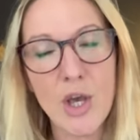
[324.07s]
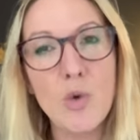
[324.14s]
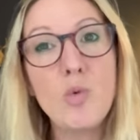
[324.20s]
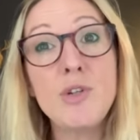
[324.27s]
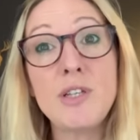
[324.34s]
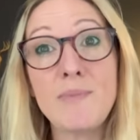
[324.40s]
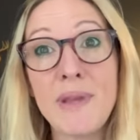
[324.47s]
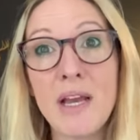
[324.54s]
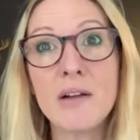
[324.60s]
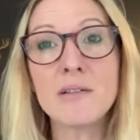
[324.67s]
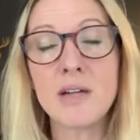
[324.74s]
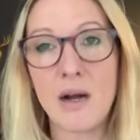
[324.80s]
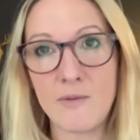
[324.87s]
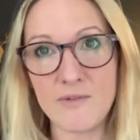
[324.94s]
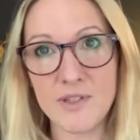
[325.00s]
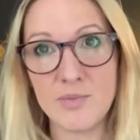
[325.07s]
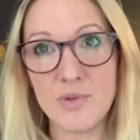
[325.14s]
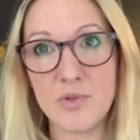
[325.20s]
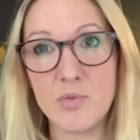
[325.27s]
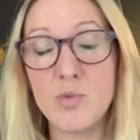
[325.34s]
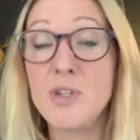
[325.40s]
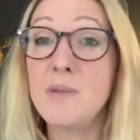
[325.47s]
Would it be
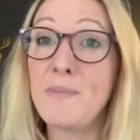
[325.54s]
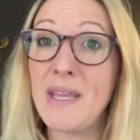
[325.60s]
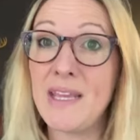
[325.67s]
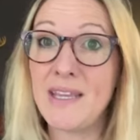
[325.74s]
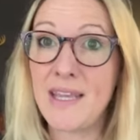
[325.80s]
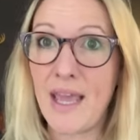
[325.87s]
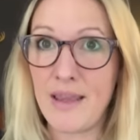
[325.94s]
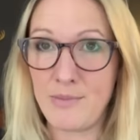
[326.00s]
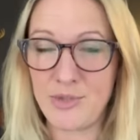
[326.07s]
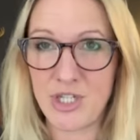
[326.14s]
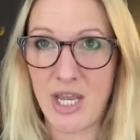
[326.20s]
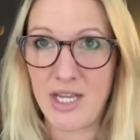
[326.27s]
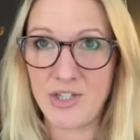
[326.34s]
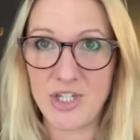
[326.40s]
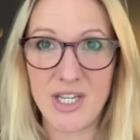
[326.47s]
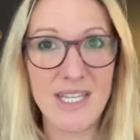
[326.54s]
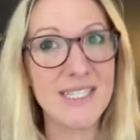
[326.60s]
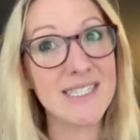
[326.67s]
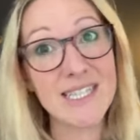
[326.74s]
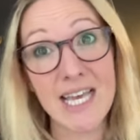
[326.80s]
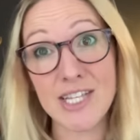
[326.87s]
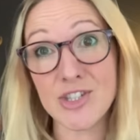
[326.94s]
uncomfortable? Would it be a game changer?
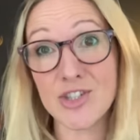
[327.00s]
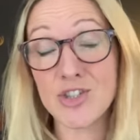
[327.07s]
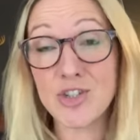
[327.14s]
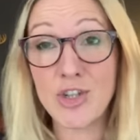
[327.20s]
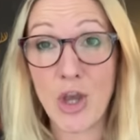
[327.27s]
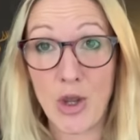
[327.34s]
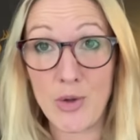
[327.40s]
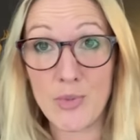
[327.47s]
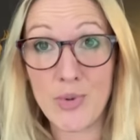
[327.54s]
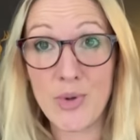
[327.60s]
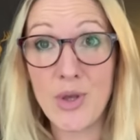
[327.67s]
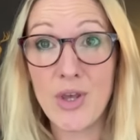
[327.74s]
Is there scope